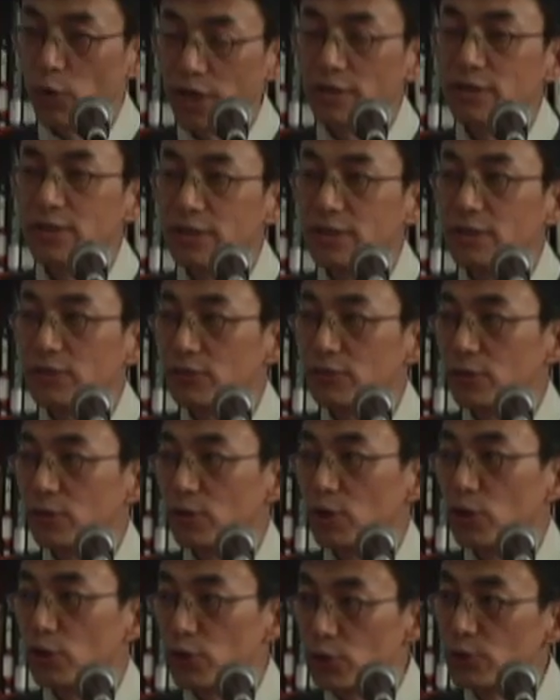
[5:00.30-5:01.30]
widely
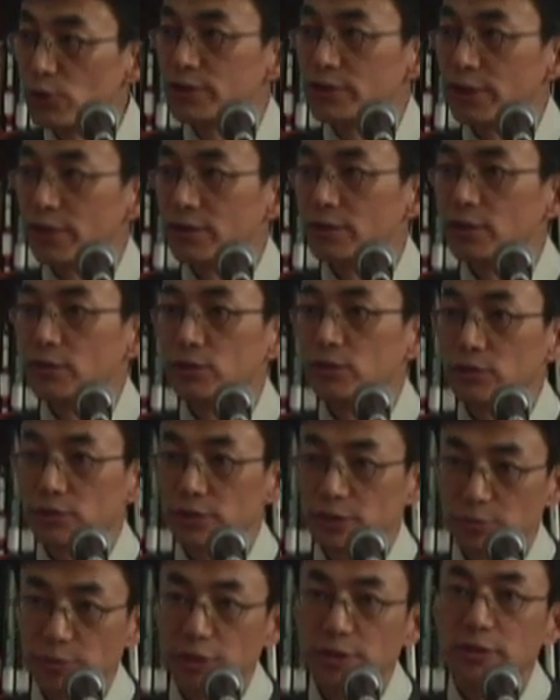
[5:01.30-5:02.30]
used in the
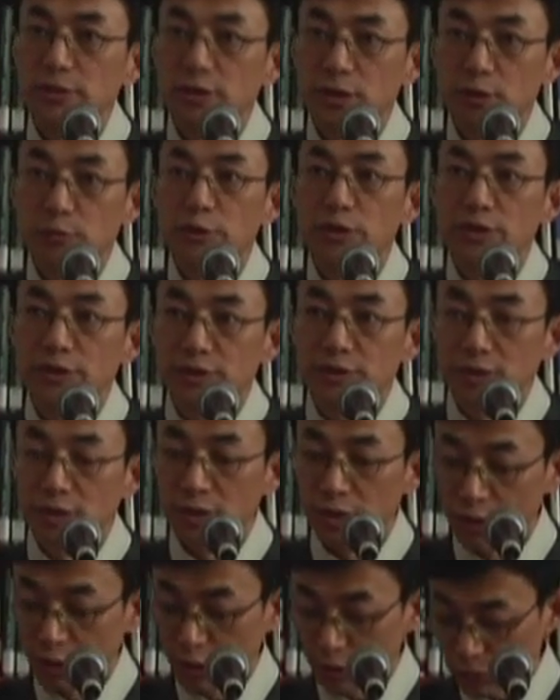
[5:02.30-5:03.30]
Tibetan community.
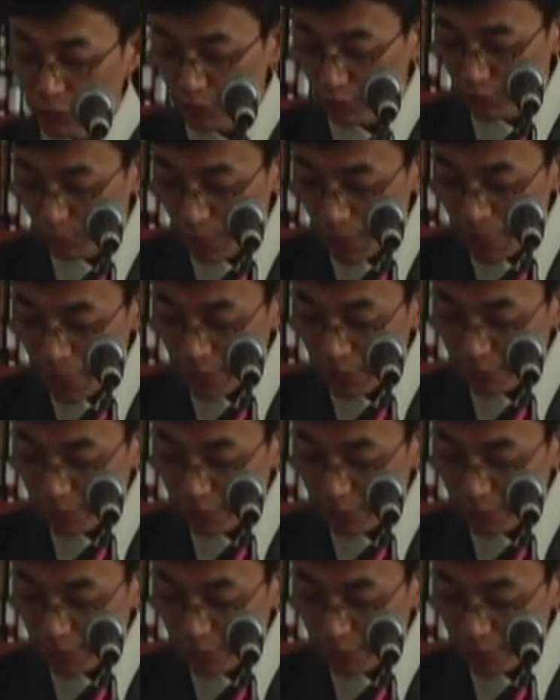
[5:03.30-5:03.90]
So